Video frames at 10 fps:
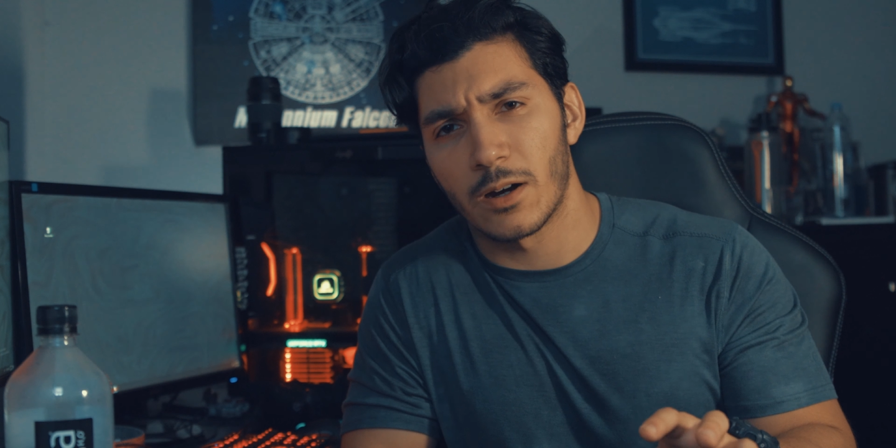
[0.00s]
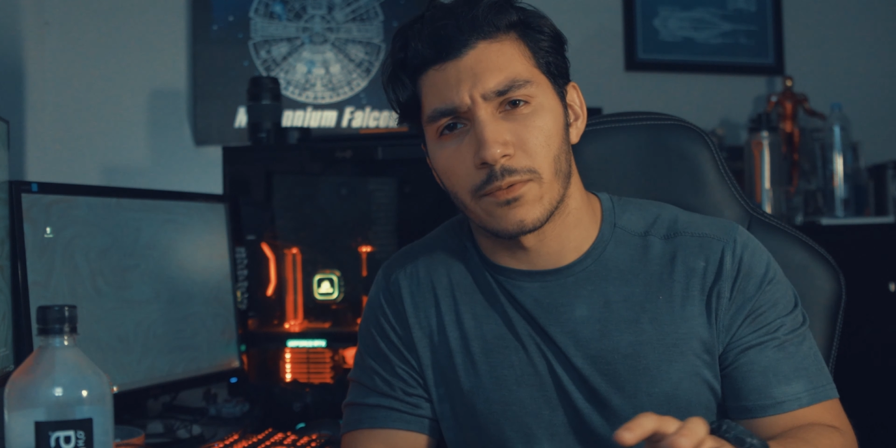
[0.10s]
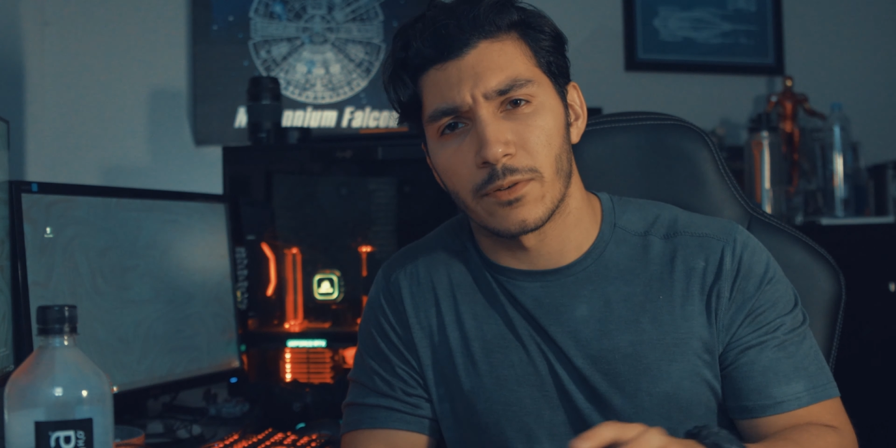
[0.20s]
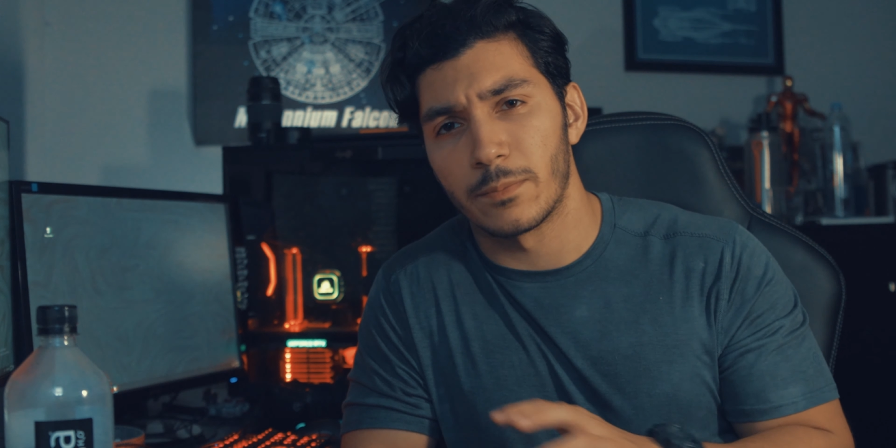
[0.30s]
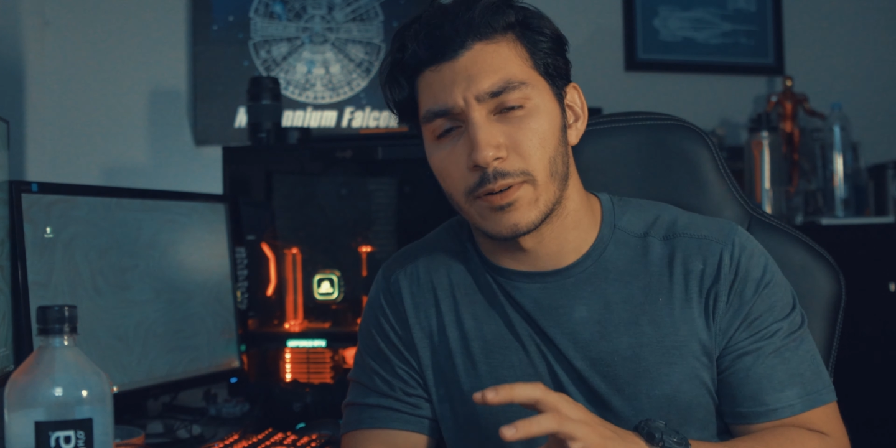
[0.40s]

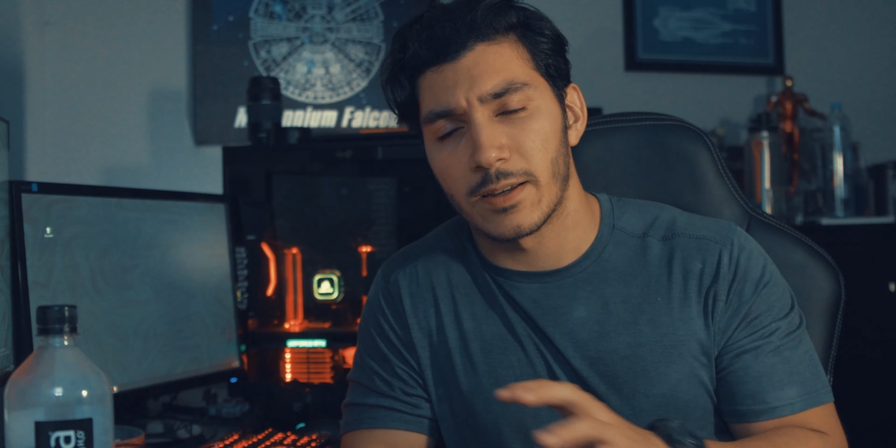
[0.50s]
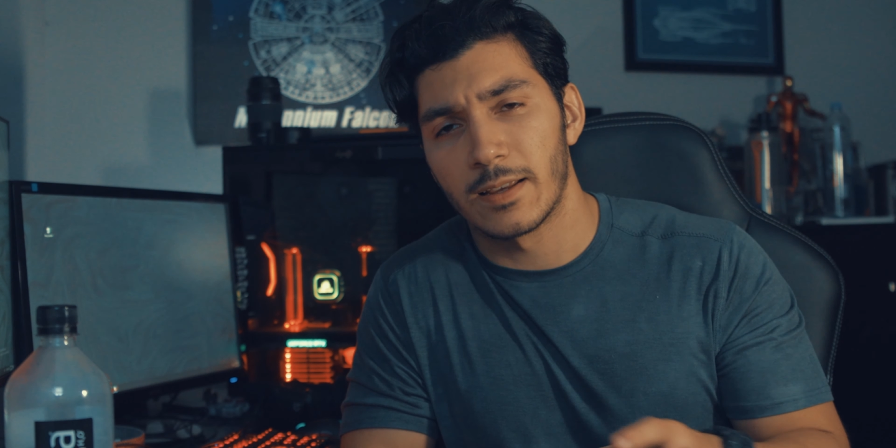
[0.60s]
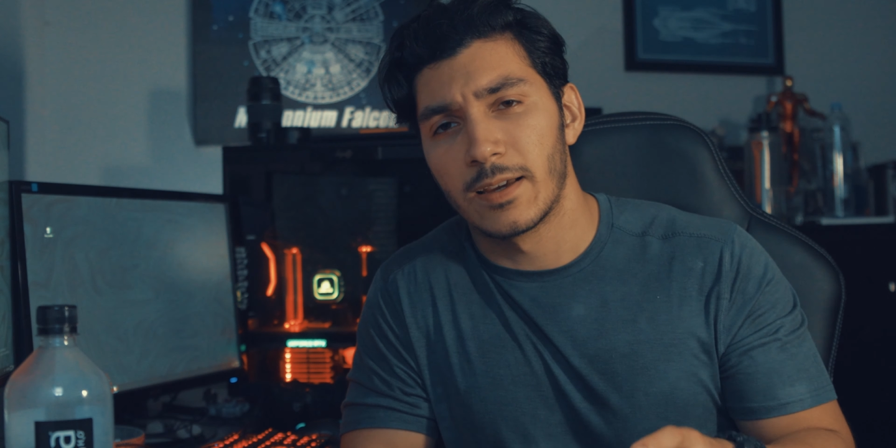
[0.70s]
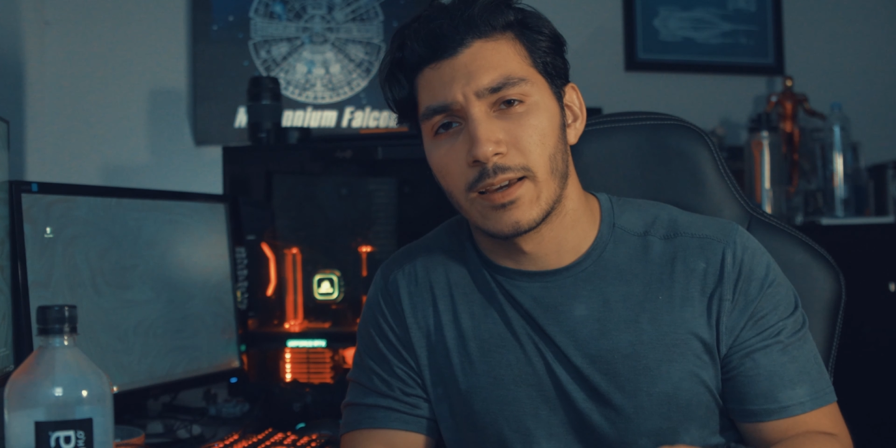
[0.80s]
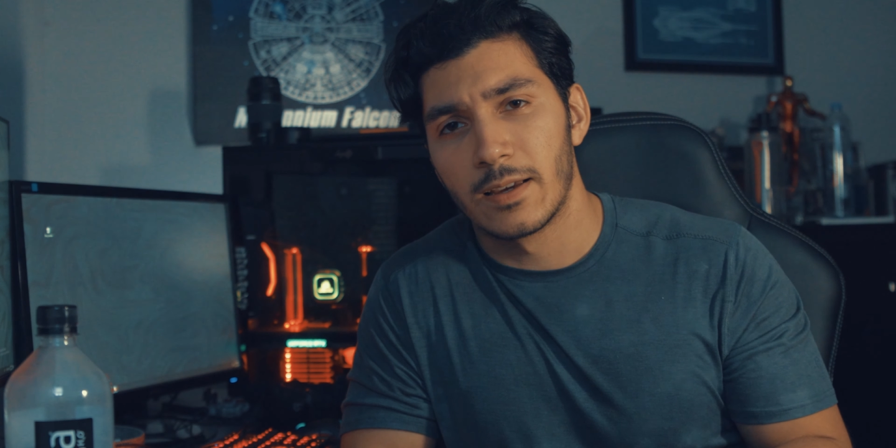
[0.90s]
coffee, but
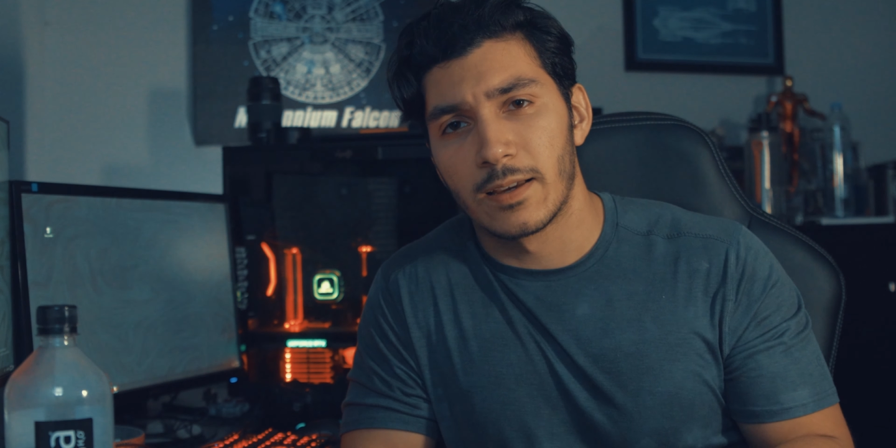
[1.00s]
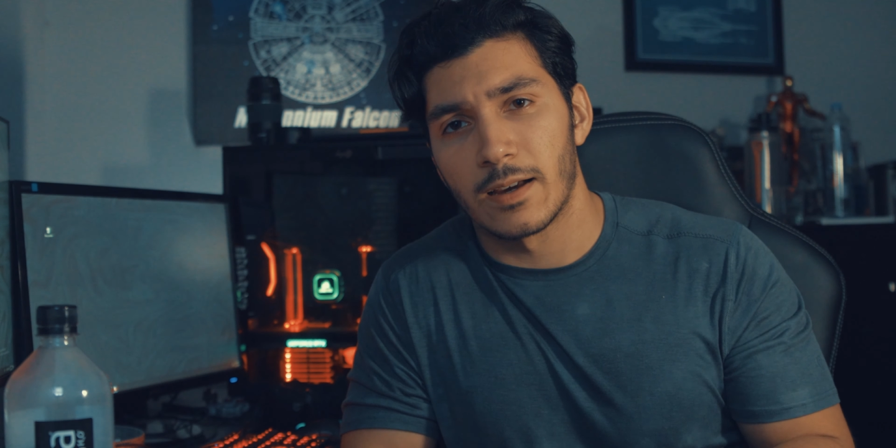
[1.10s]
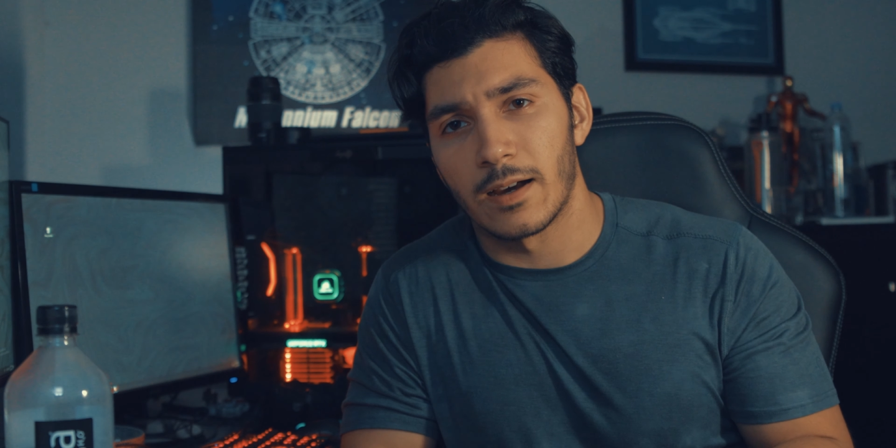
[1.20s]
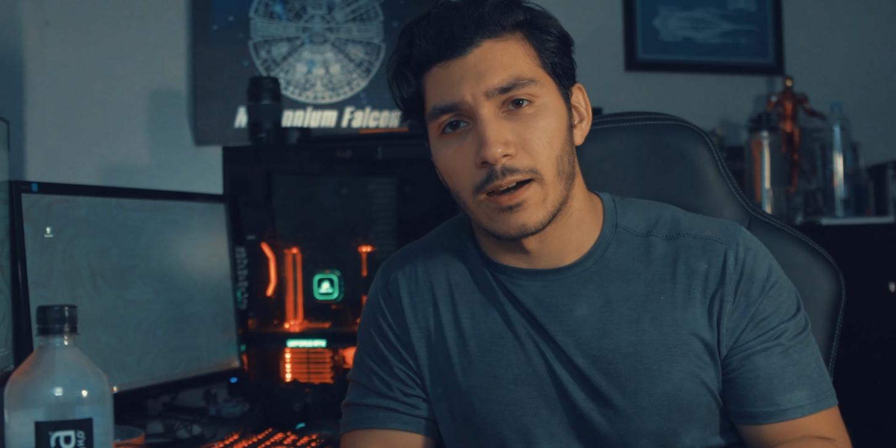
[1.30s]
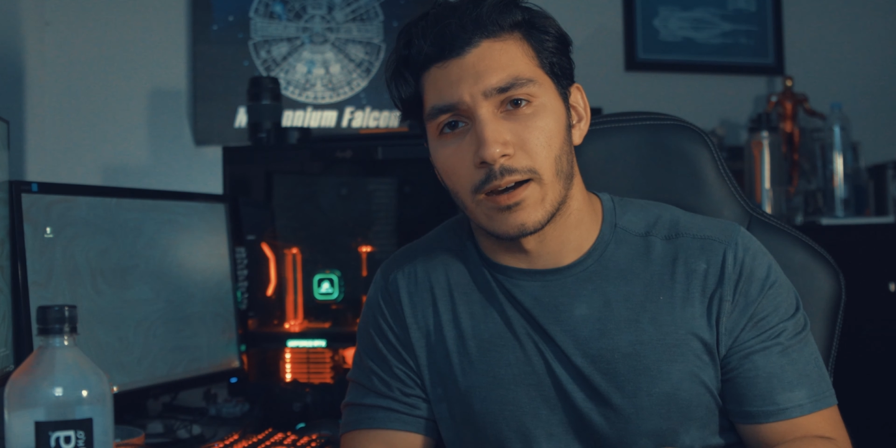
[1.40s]

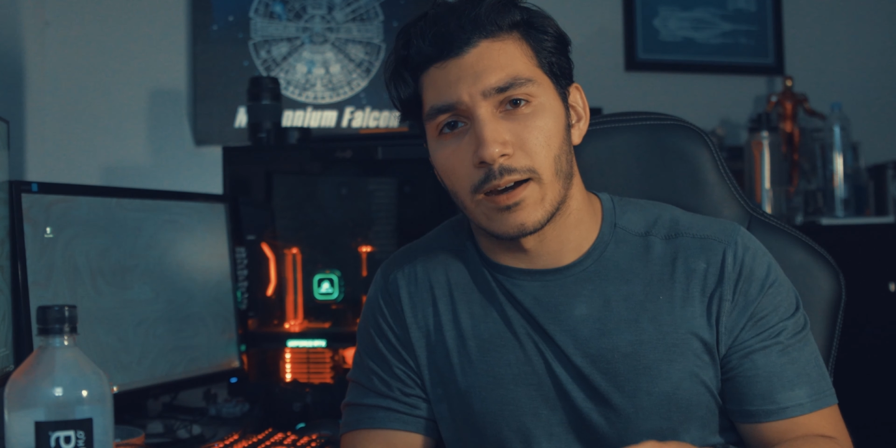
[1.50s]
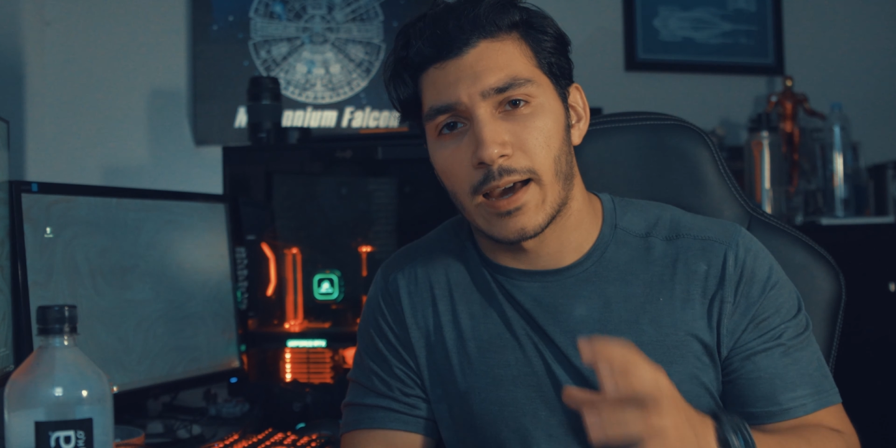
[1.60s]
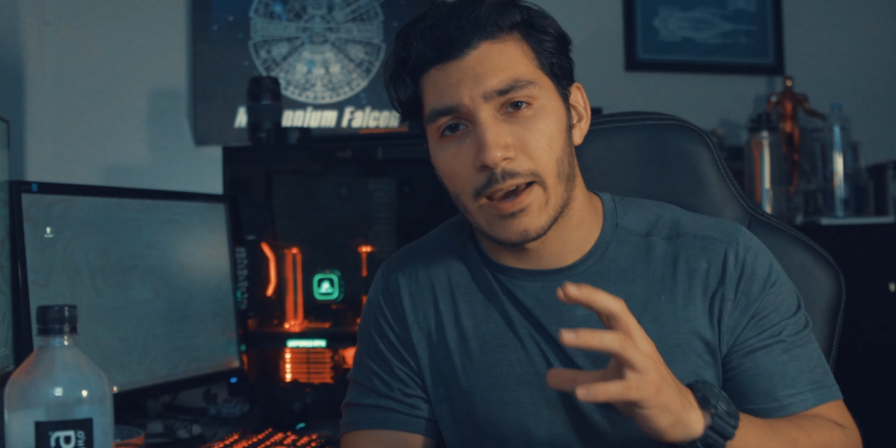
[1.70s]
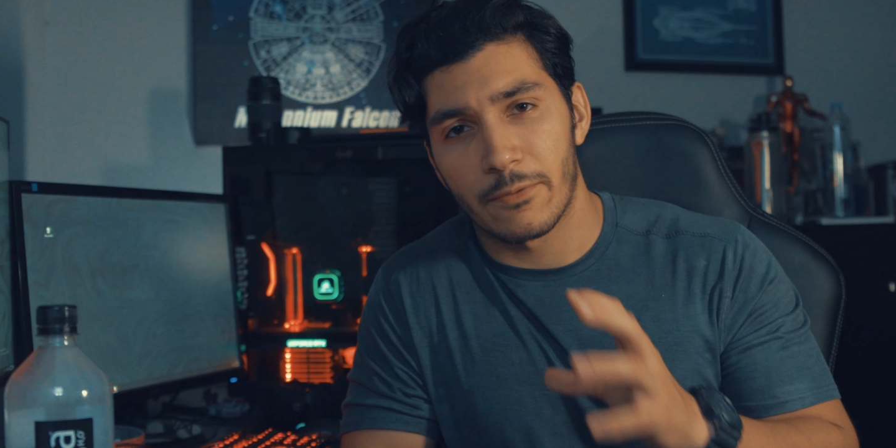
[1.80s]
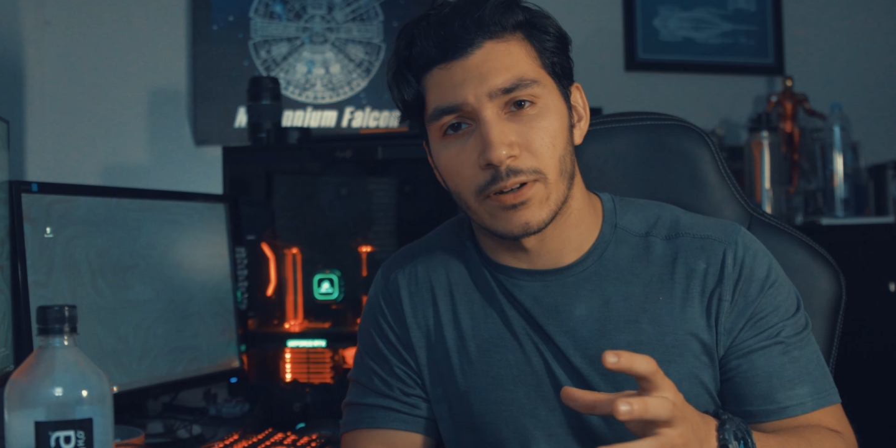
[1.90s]

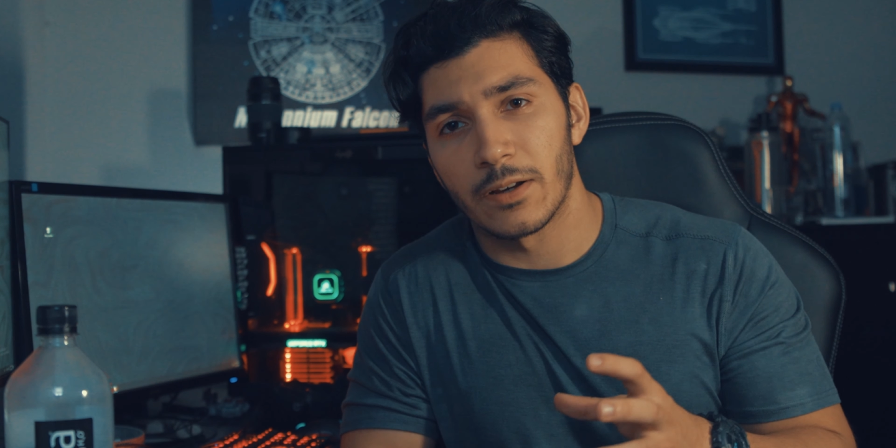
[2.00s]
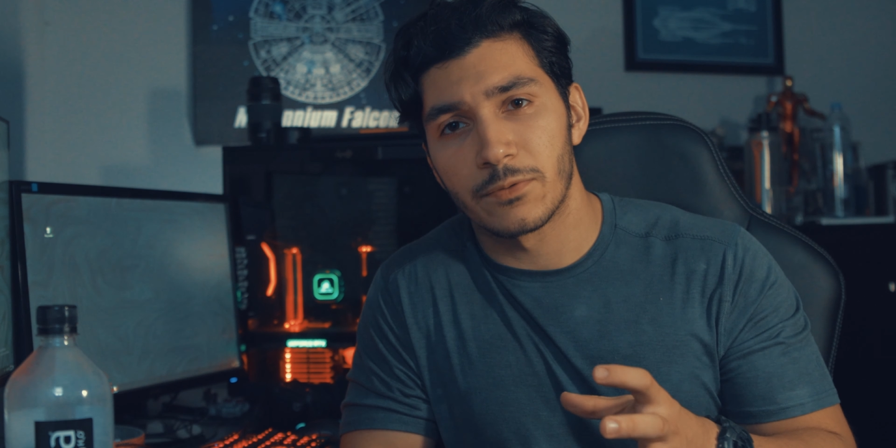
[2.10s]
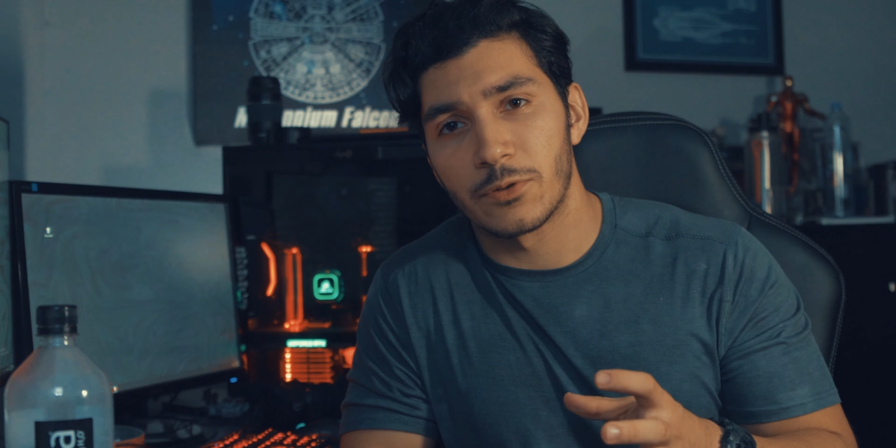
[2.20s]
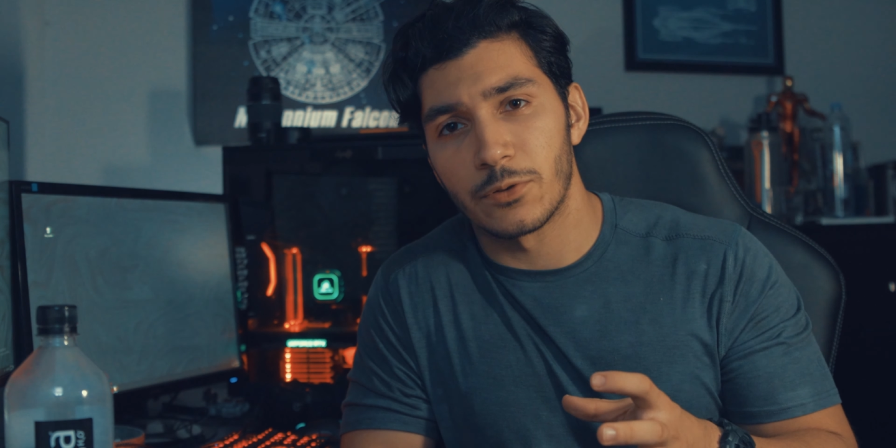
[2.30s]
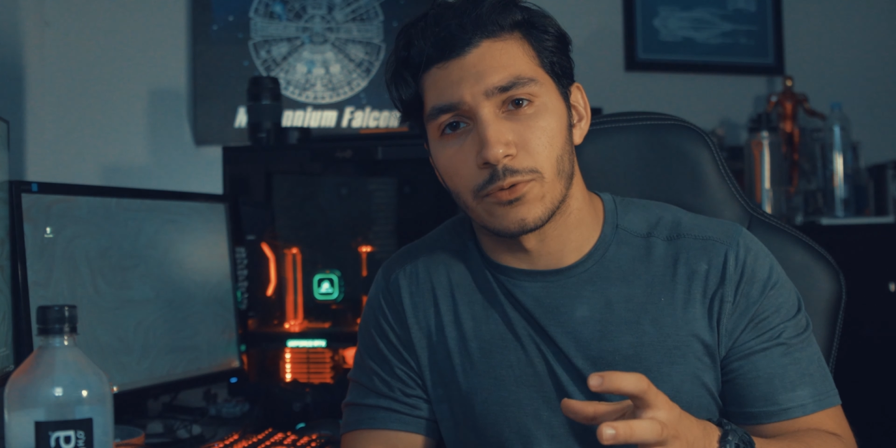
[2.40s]
I have
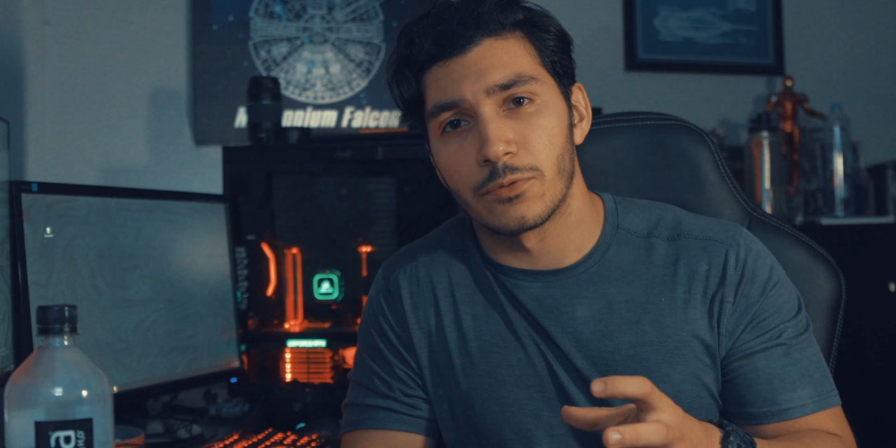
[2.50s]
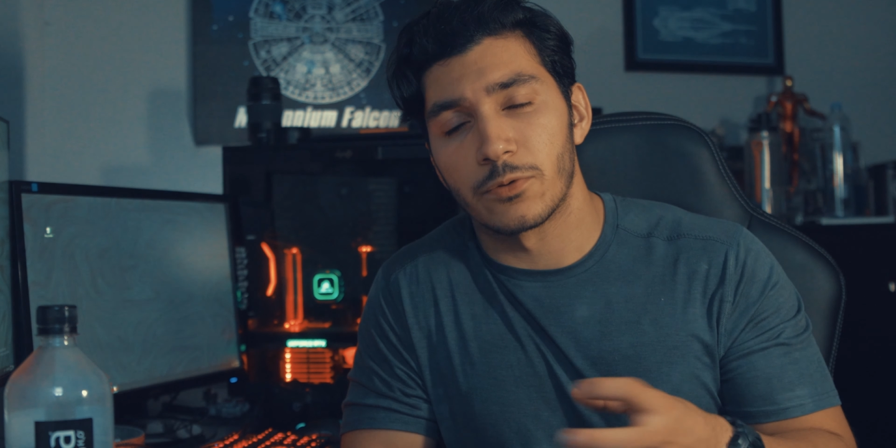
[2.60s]
enough to